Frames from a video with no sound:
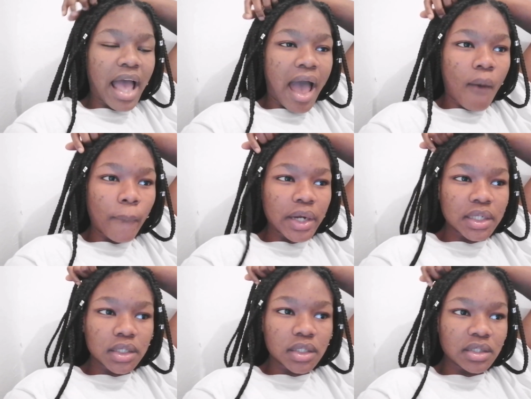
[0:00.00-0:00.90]

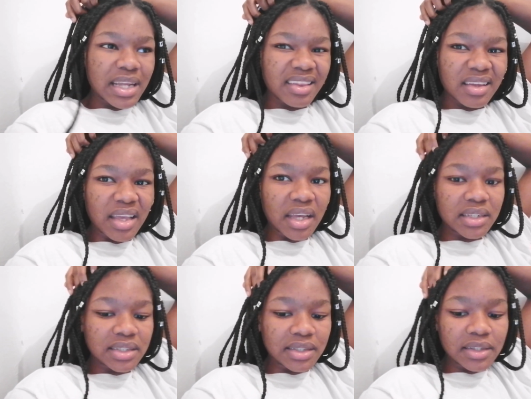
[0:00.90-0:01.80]
hours, nothing
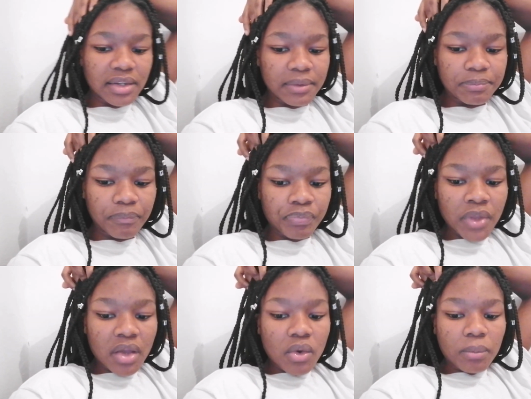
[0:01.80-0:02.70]
hectic. Um,
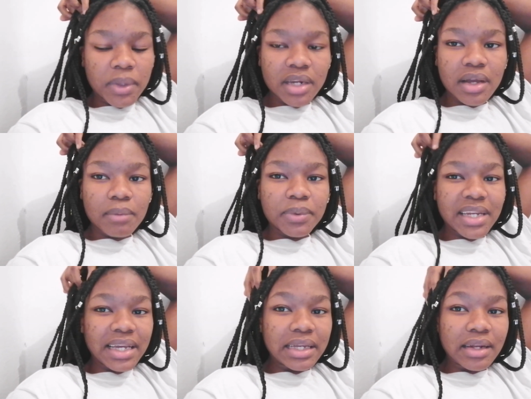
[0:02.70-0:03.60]
meeting up in
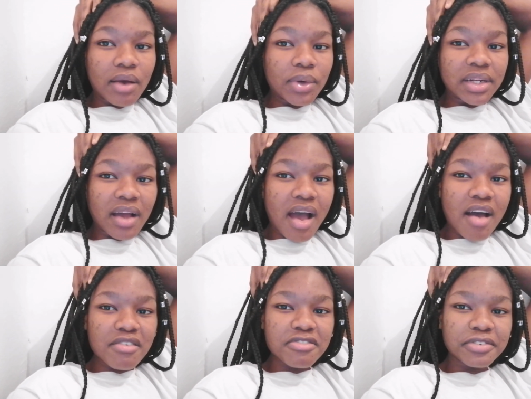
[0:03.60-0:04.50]
like an hour and a
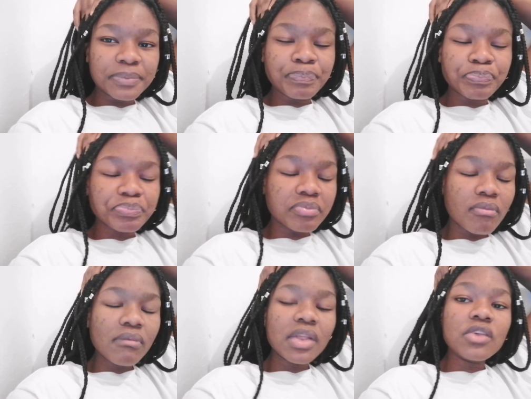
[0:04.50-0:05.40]
half.
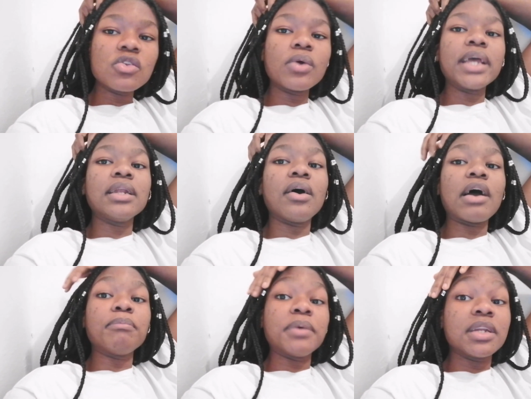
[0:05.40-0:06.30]
So right now
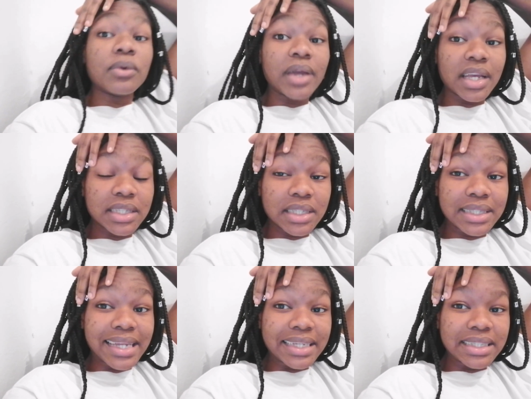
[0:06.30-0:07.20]
I've been awake
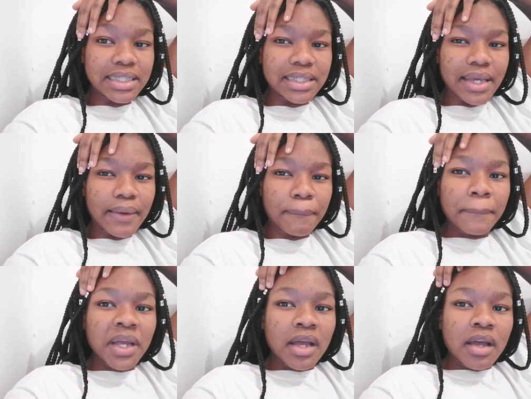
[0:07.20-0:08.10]
since like six a.m.
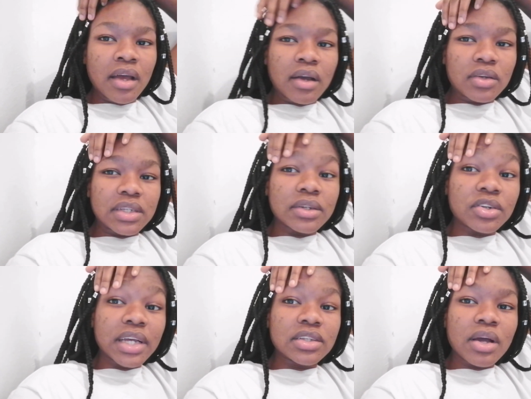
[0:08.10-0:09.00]
because I
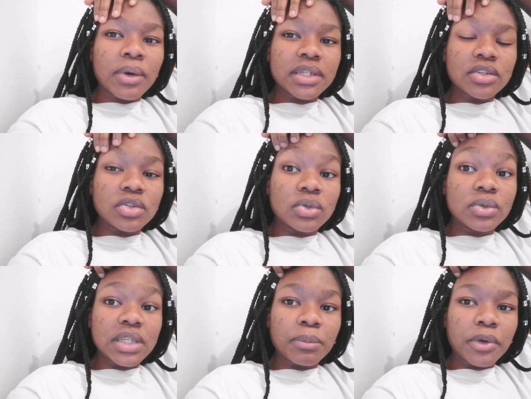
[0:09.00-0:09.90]
tried. I wanted to
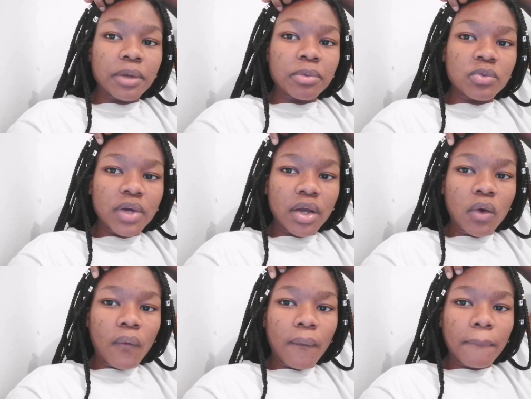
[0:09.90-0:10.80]
do some work before I
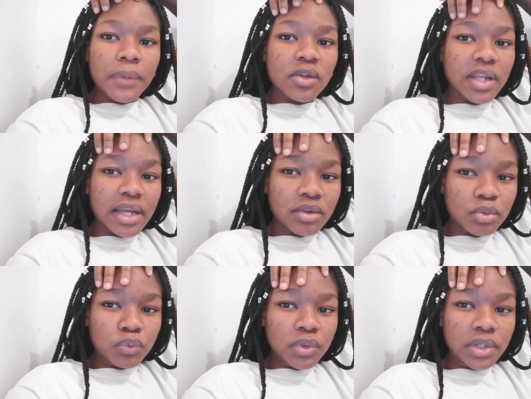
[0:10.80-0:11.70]
go, so I
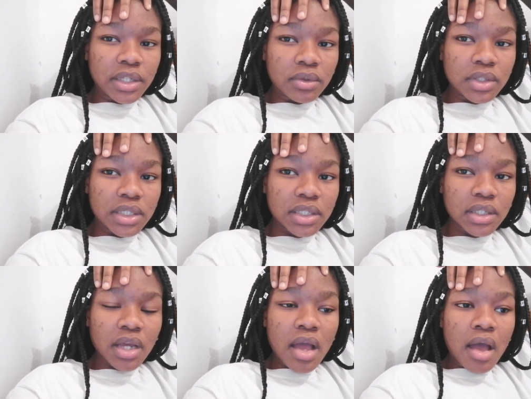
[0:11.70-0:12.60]
don't feel
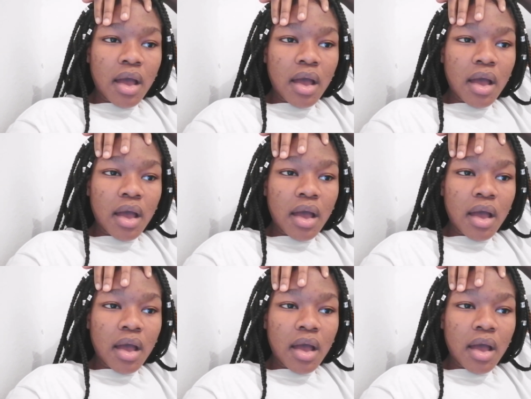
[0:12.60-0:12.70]
guilty